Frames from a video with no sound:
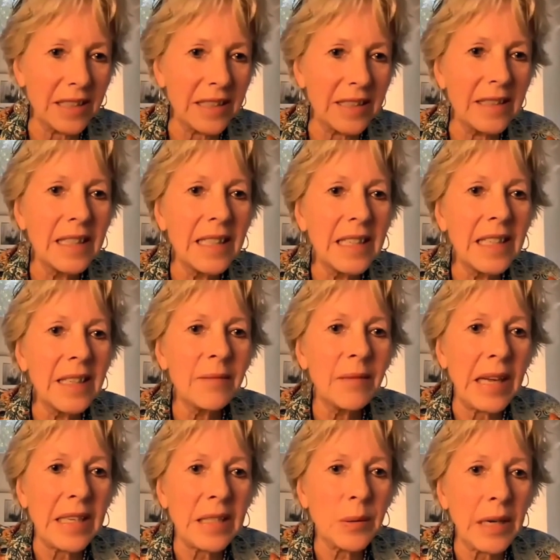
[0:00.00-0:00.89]
And
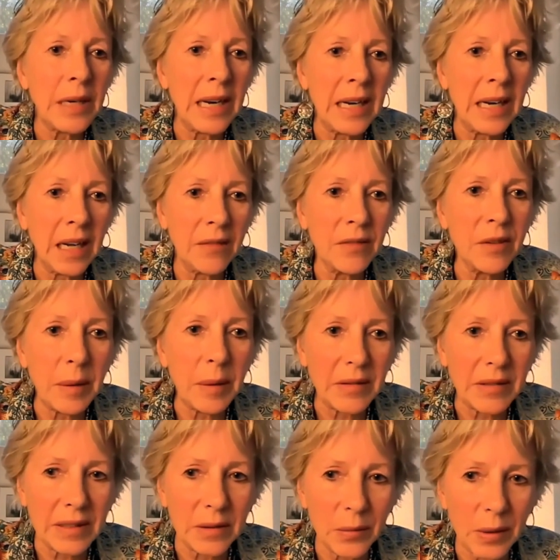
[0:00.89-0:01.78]
that's what I love
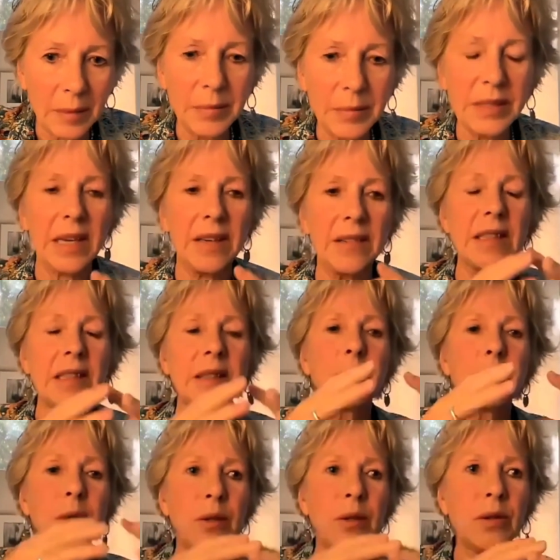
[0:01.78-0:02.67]
about this website, this
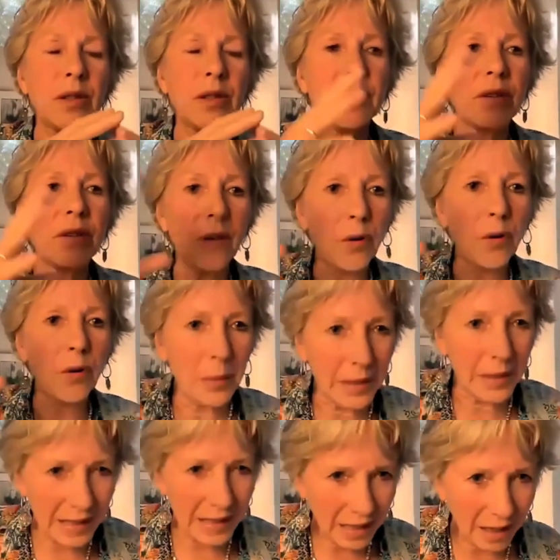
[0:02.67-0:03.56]
beautiful
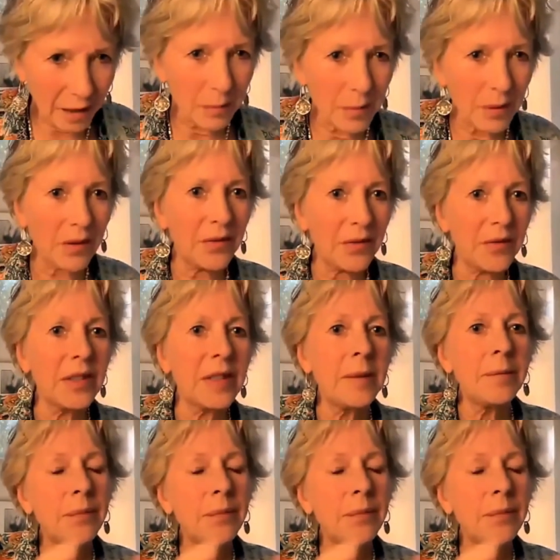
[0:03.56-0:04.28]
opening up of